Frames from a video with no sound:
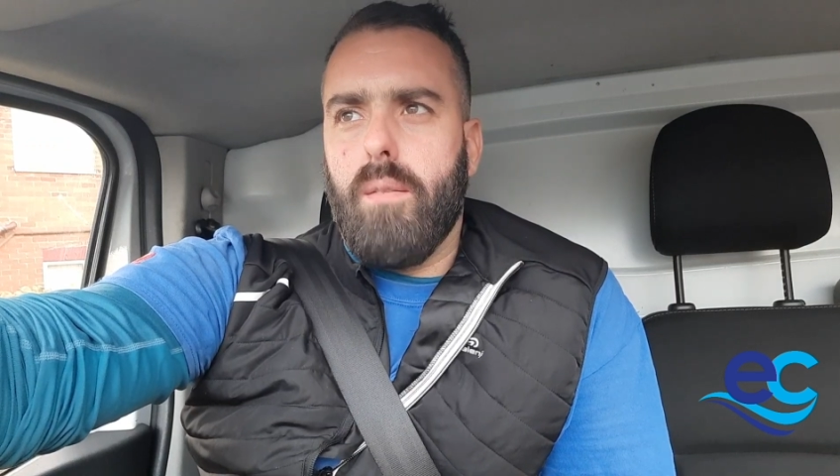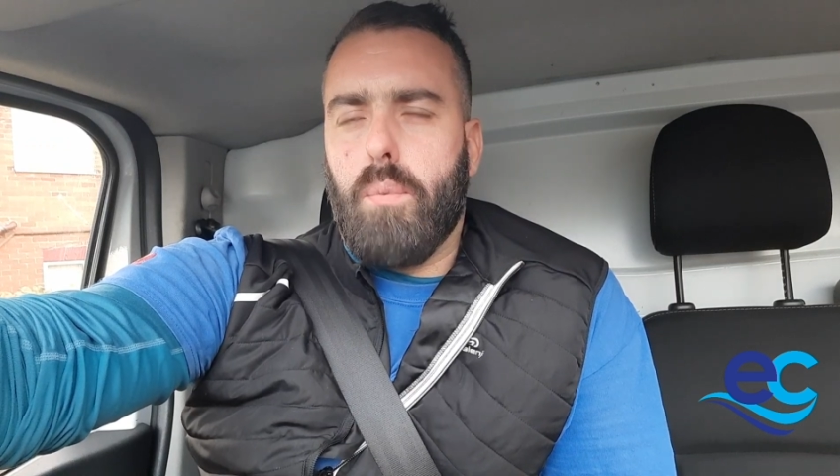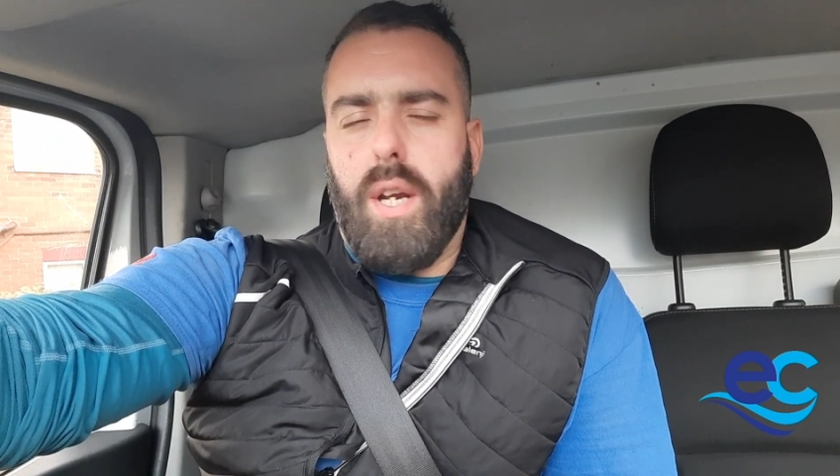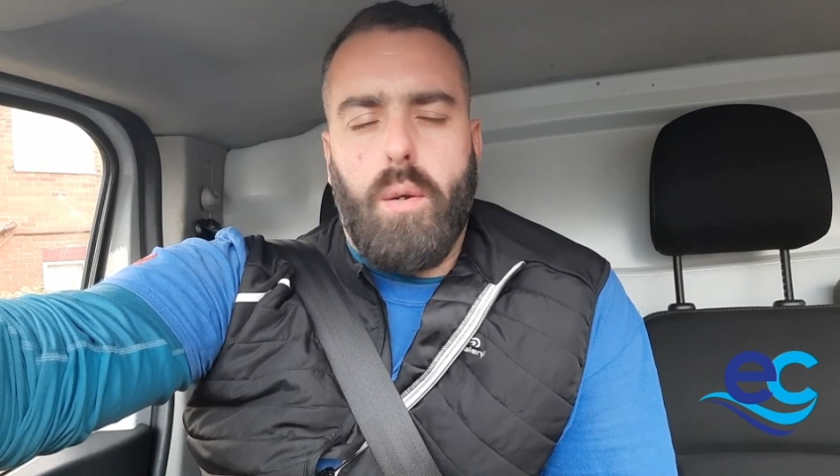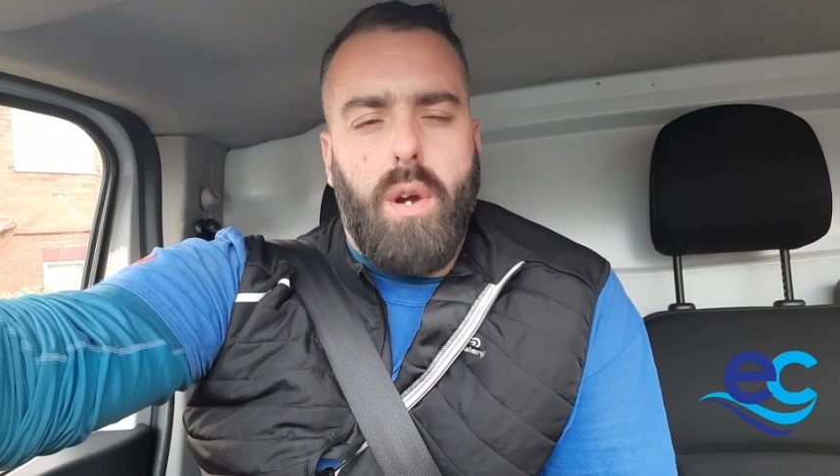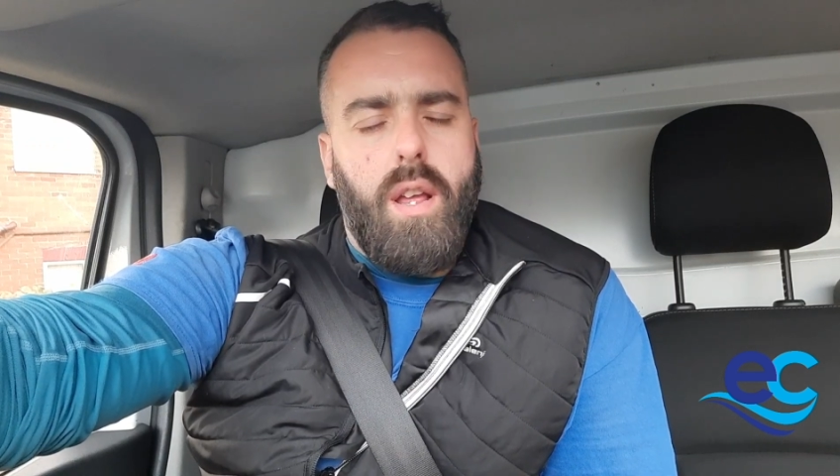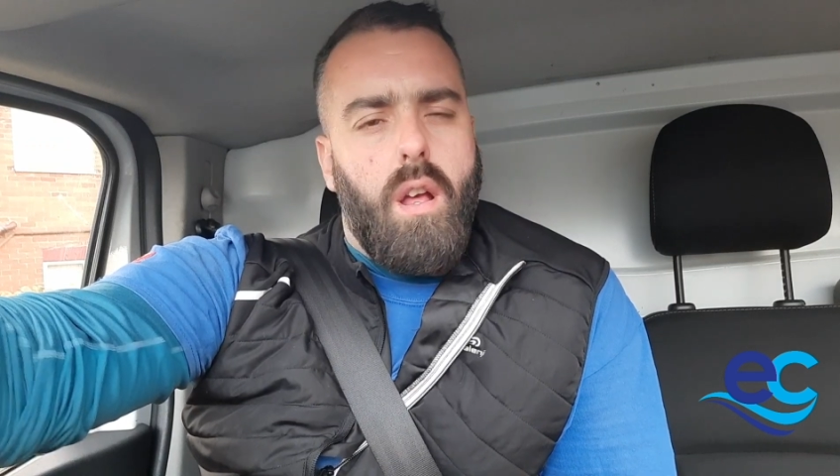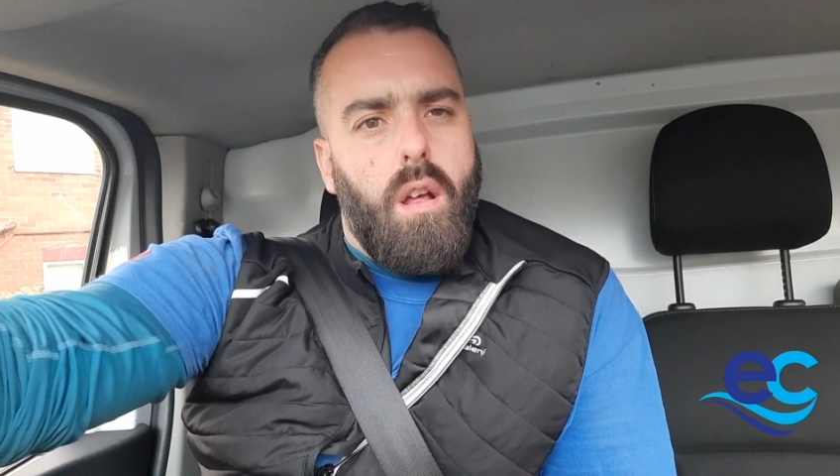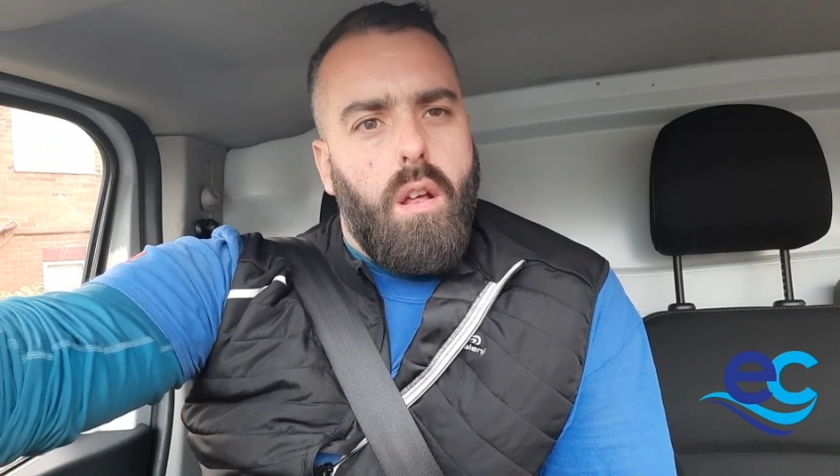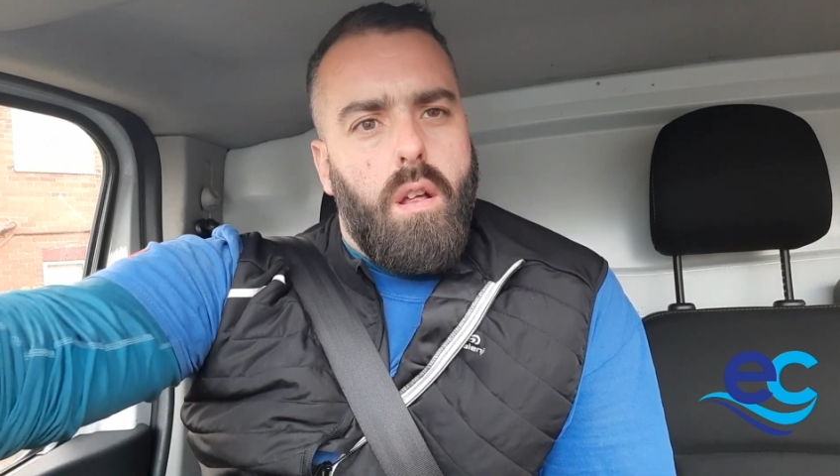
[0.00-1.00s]
But anyway,
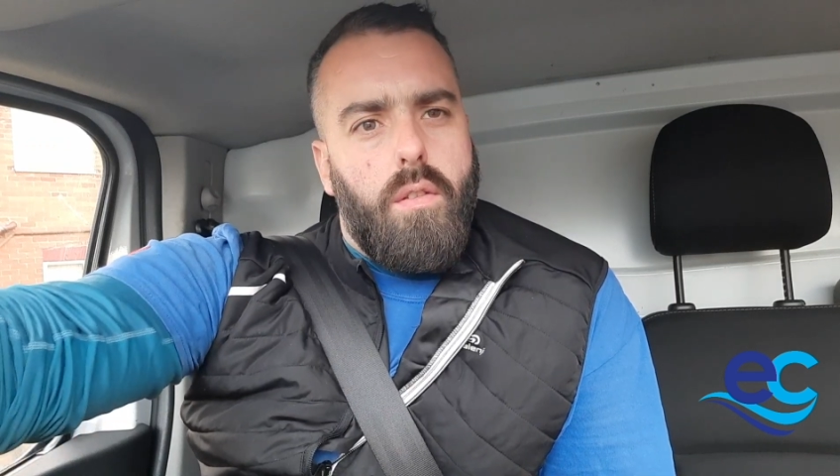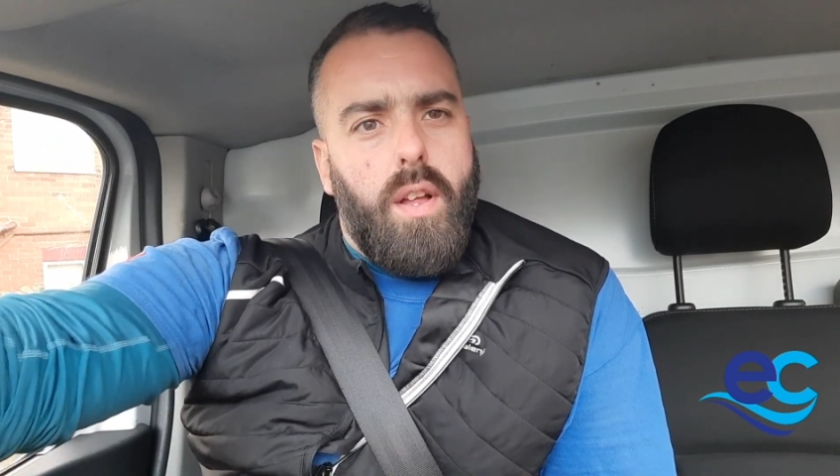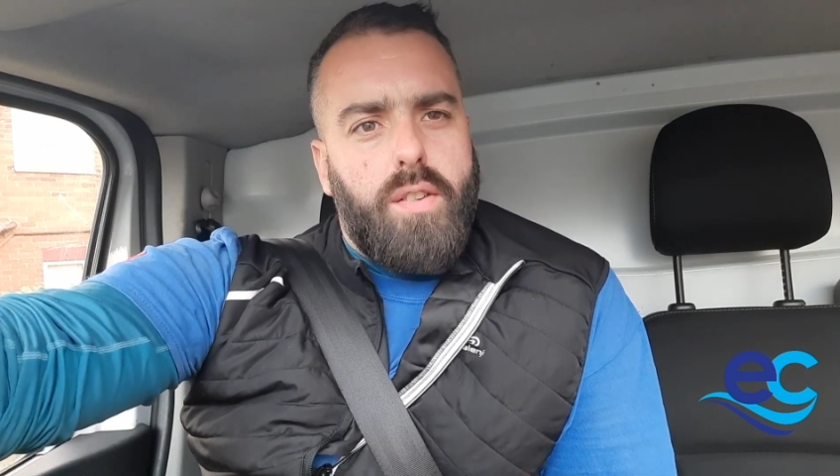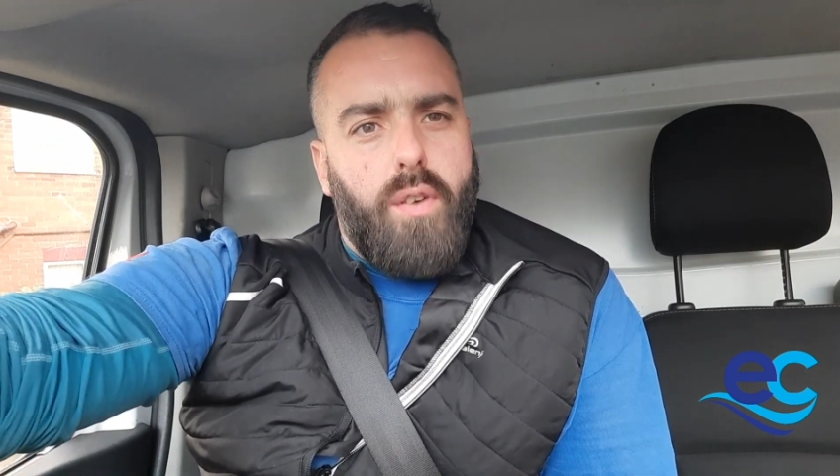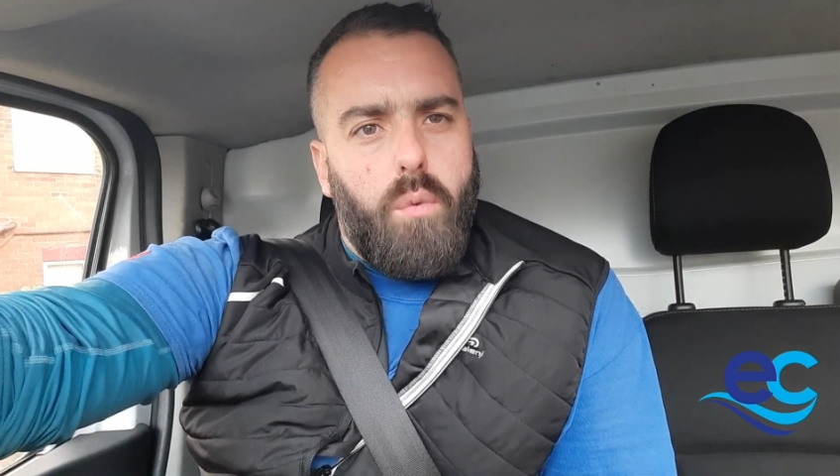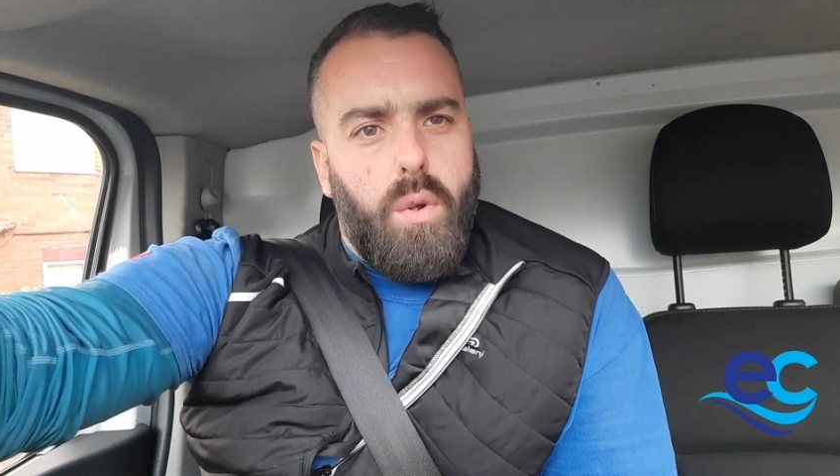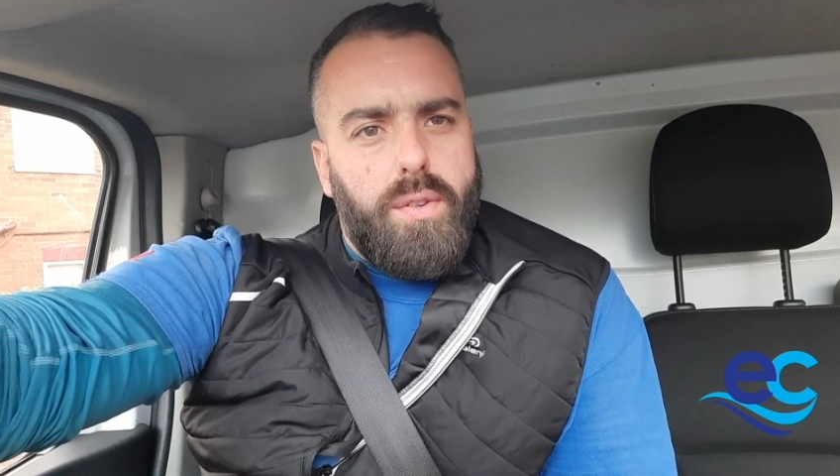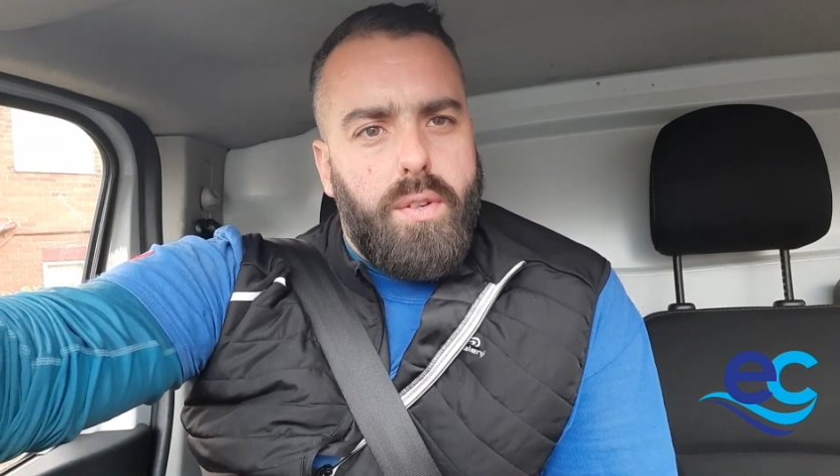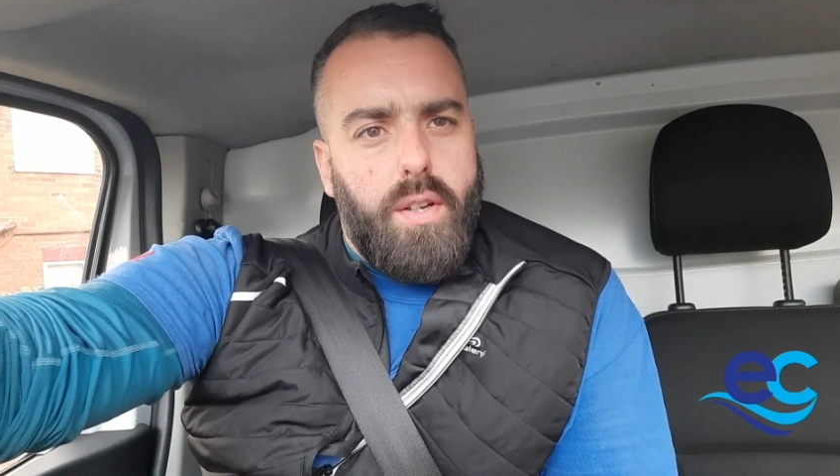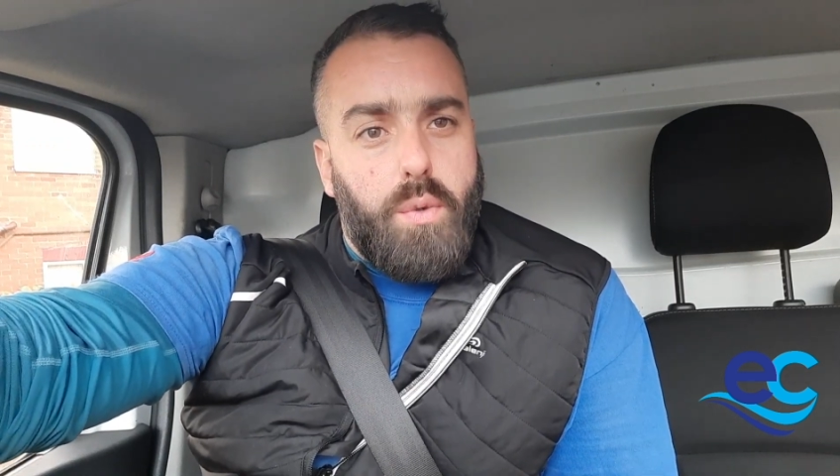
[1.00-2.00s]
thanks for
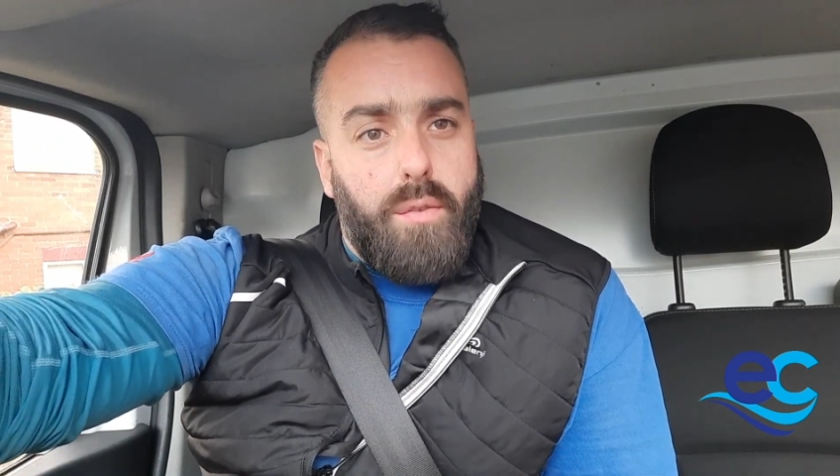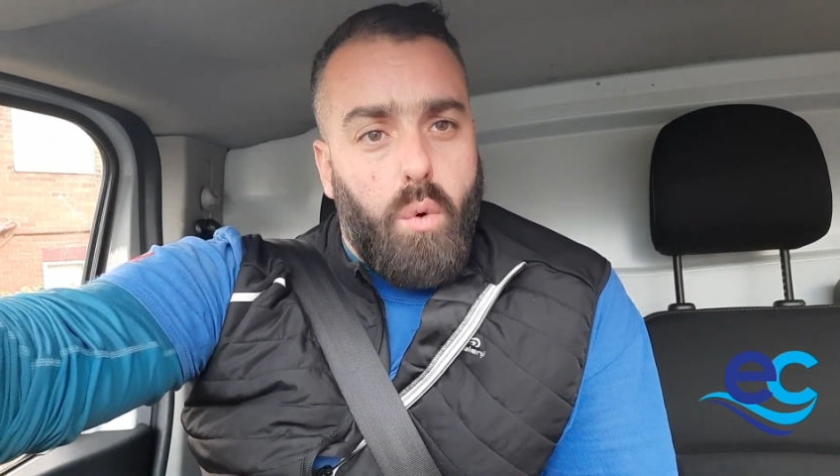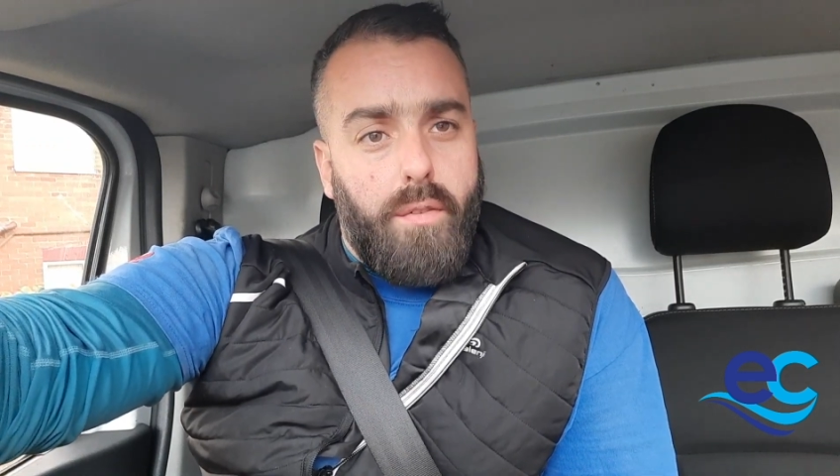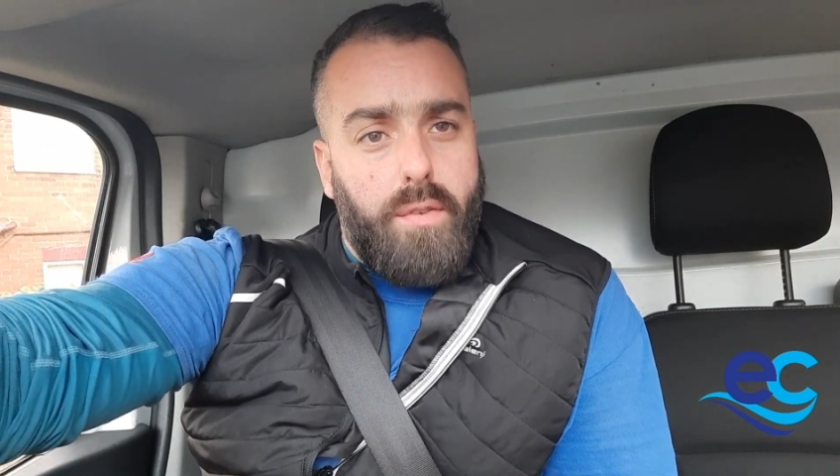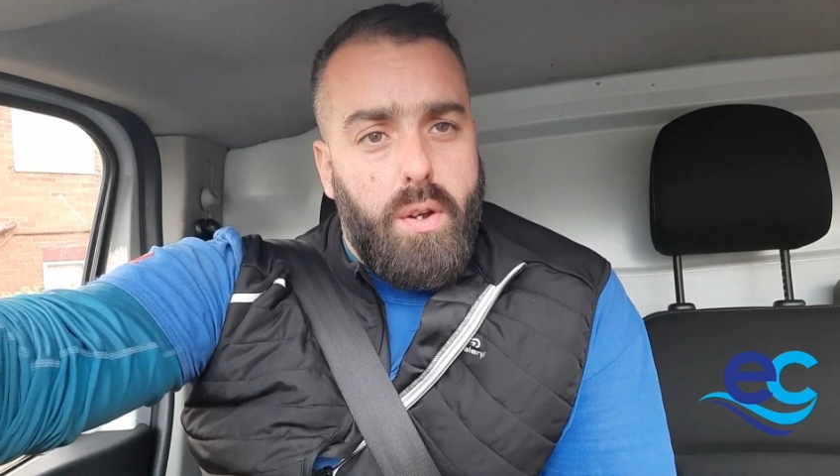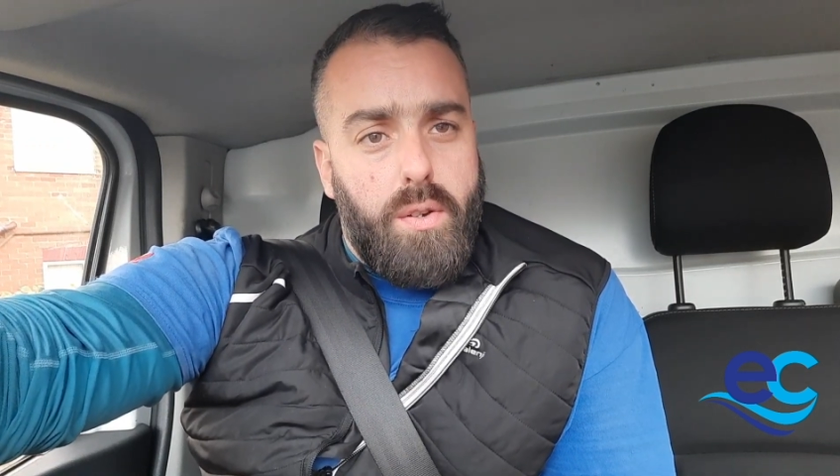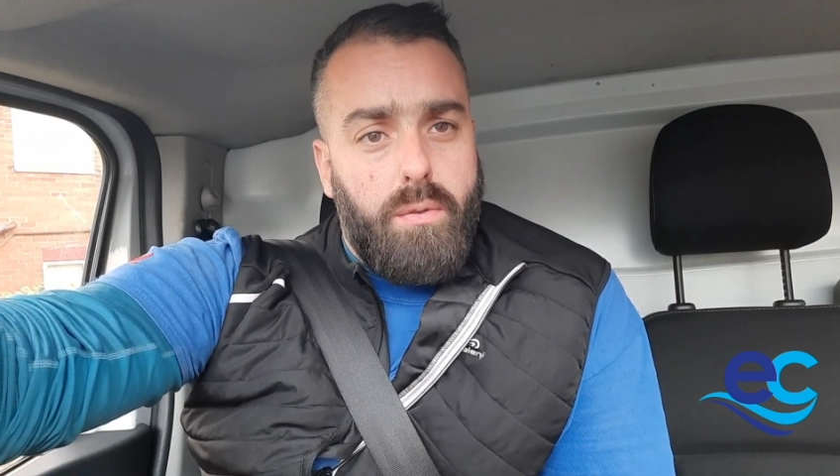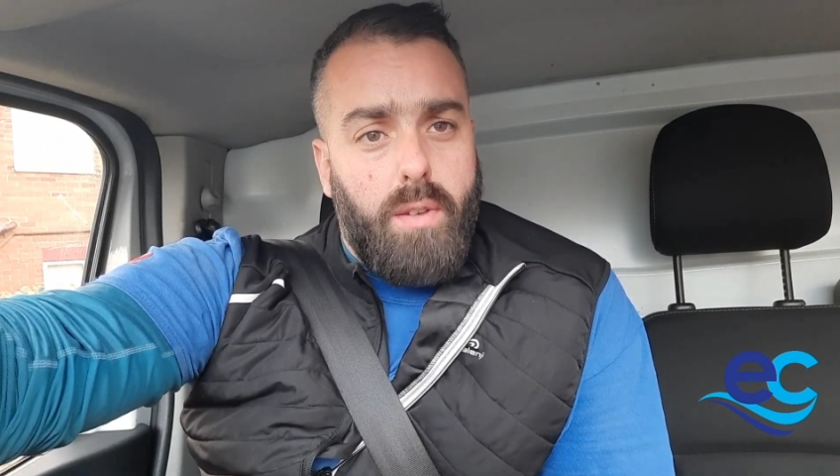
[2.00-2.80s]
everyone for